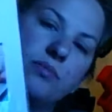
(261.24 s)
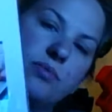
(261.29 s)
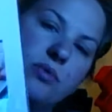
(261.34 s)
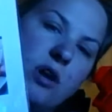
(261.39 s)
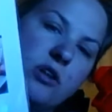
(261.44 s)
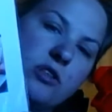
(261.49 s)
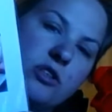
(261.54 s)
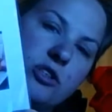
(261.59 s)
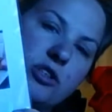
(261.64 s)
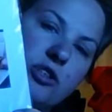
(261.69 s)

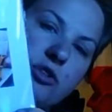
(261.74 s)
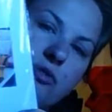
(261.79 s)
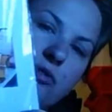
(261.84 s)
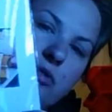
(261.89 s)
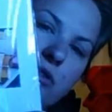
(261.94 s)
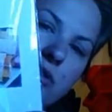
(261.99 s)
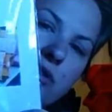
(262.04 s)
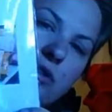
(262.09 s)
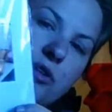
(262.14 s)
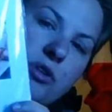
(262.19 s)
projects you
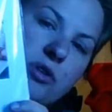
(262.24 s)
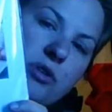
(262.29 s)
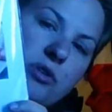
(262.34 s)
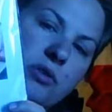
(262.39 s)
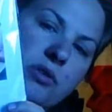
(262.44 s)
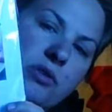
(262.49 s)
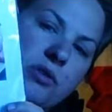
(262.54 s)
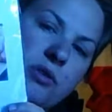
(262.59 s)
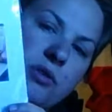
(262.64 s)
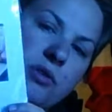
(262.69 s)
can
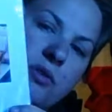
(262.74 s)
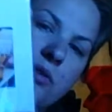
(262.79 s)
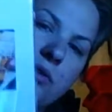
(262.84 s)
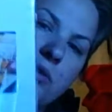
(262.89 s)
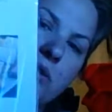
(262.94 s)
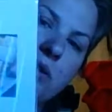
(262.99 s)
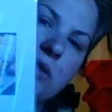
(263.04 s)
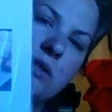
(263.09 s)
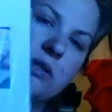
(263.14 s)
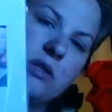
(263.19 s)

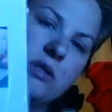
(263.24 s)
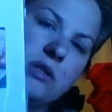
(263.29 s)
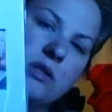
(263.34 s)
do.